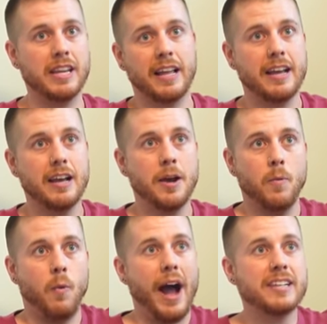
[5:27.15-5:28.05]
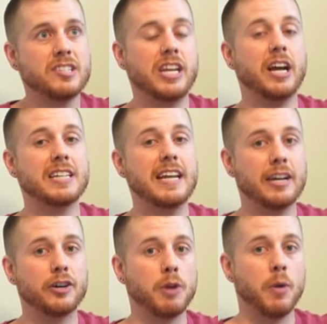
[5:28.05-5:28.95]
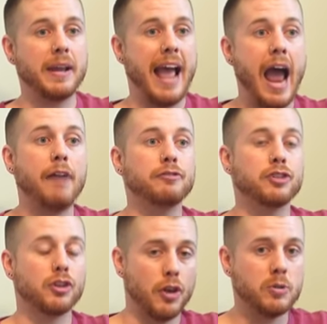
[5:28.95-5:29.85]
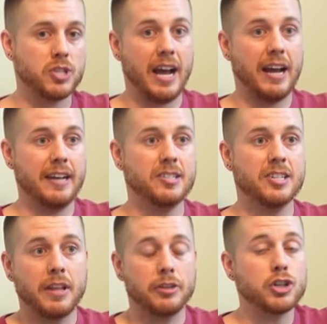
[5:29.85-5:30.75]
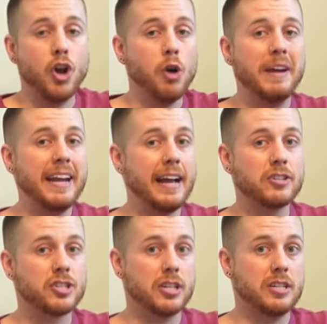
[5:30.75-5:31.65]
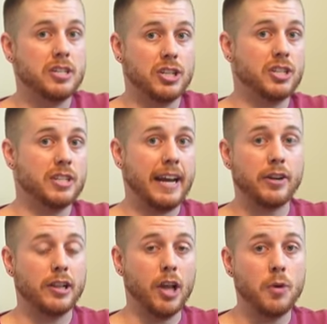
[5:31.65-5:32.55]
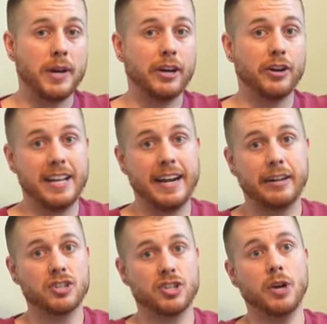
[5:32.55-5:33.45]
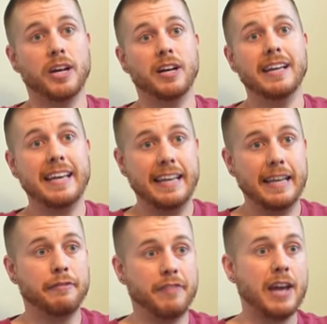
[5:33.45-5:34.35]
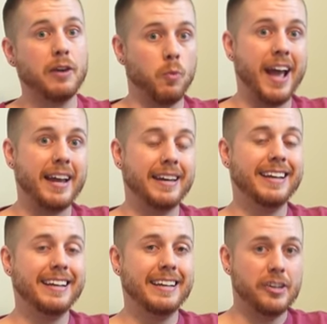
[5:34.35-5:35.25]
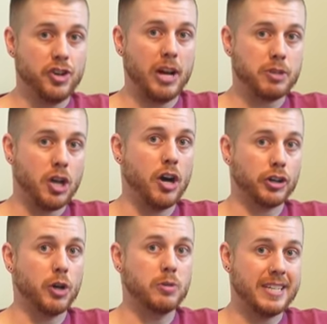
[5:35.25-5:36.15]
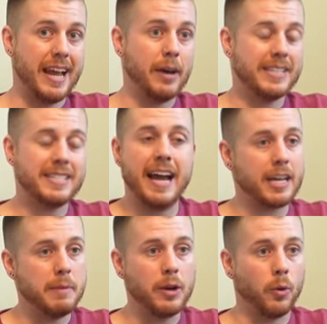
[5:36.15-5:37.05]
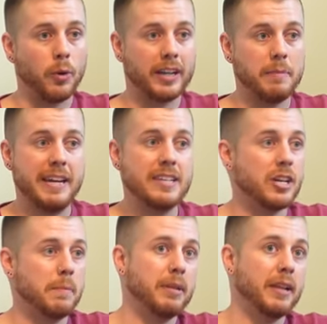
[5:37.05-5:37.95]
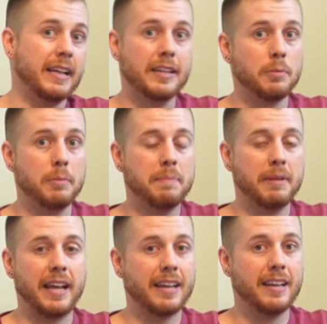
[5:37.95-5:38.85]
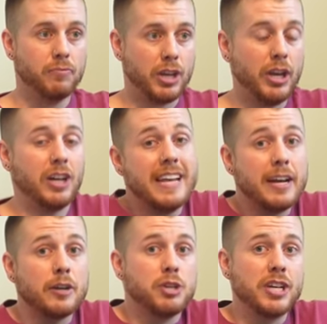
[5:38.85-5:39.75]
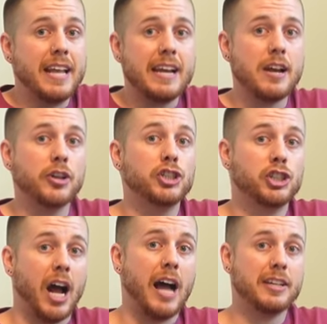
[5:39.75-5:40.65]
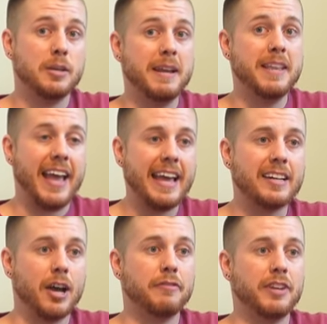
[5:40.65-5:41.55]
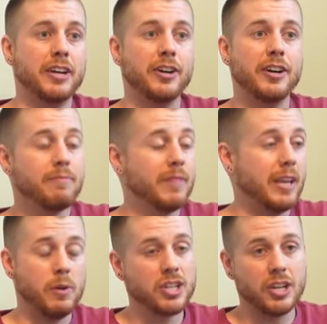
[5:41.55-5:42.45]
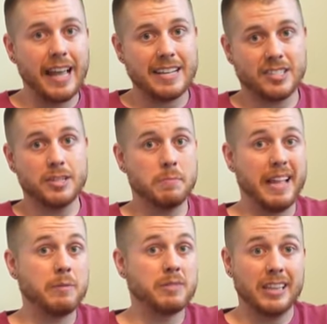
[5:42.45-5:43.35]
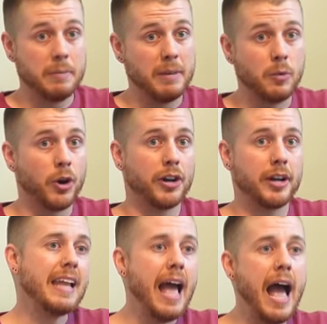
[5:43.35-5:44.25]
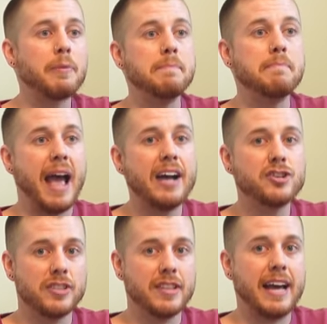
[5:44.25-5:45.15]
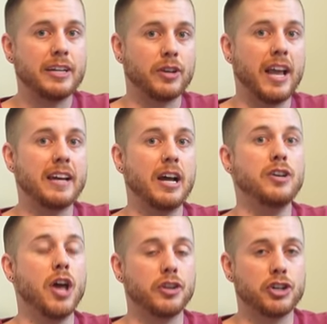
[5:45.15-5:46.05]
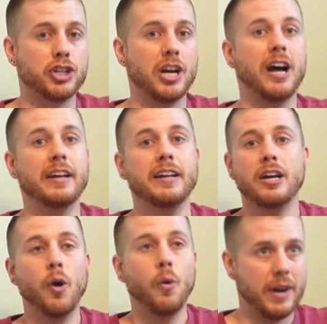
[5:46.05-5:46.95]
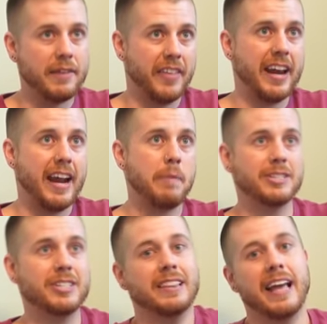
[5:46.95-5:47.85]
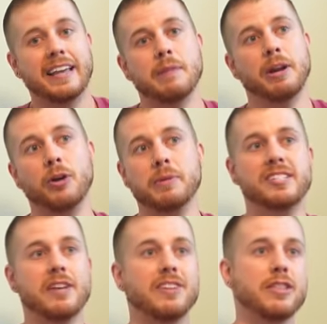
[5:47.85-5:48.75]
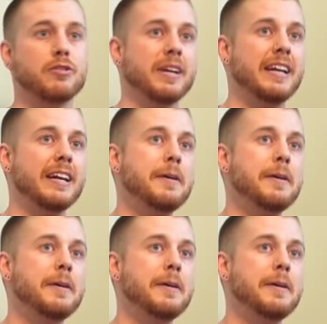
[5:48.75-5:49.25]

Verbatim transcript: Like, why is Keaontay Ingram going after those guys? There's nobody else to, to carry the load here in Arizona if and when James Conner goes down, it's not going to be Corey Clement. He's going to play a little bit, but like Keaontay Ingram should get another shot to be the handcuff here. He wasn't good last season, but that was on limited work. I would imagine that he'll get another shot whenever that happens. I like him at RB73.